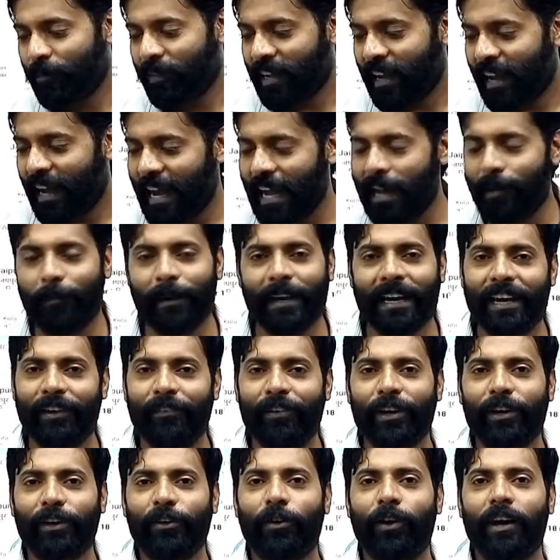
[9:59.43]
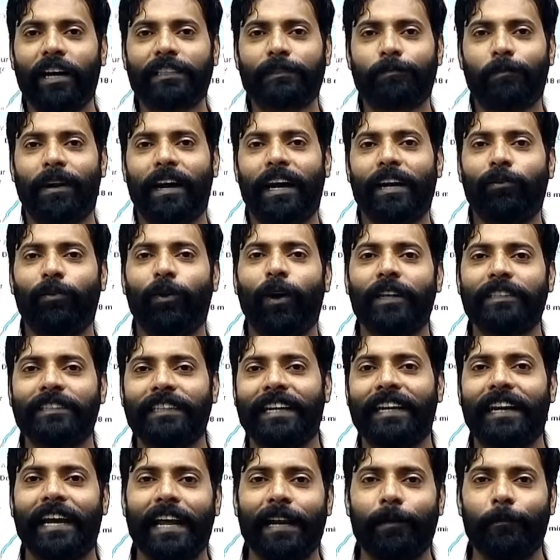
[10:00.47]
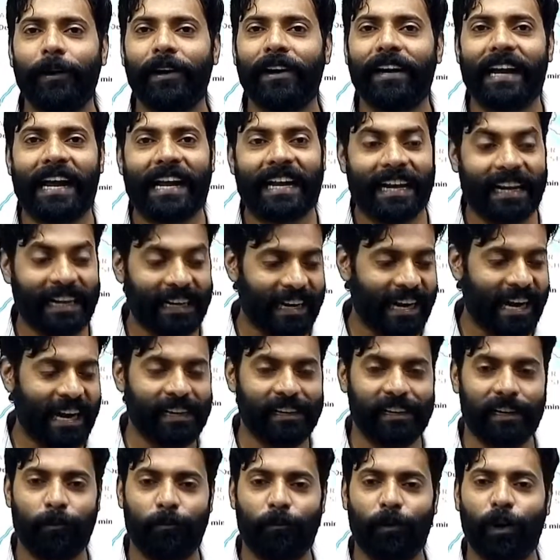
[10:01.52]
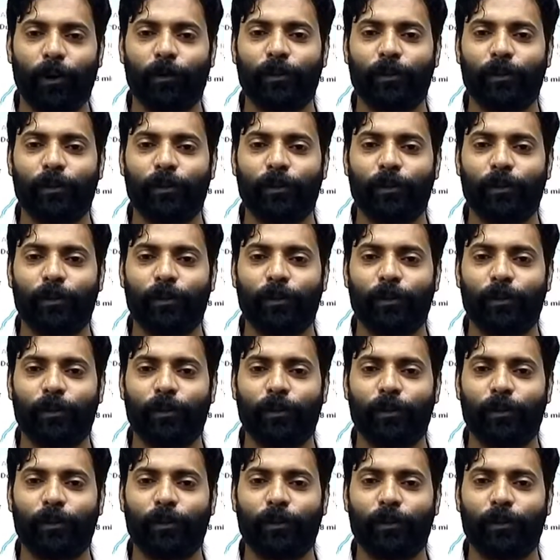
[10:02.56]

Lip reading: I'll be giving you a smartwatch and I'll be tracking that number of